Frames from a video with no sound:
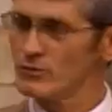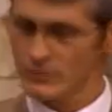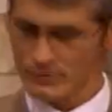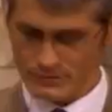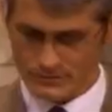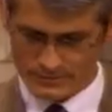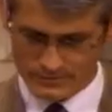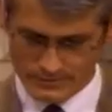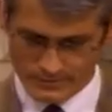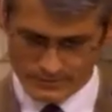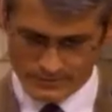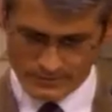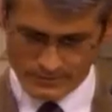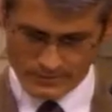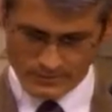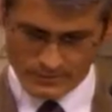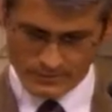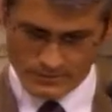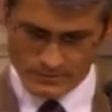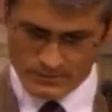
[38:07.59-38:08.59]

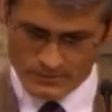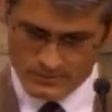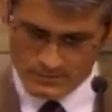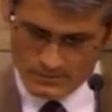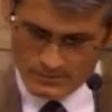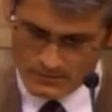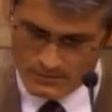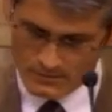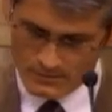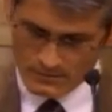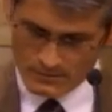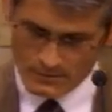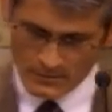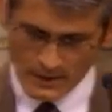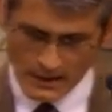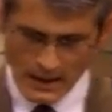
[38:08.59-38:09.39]
Nobody speaks.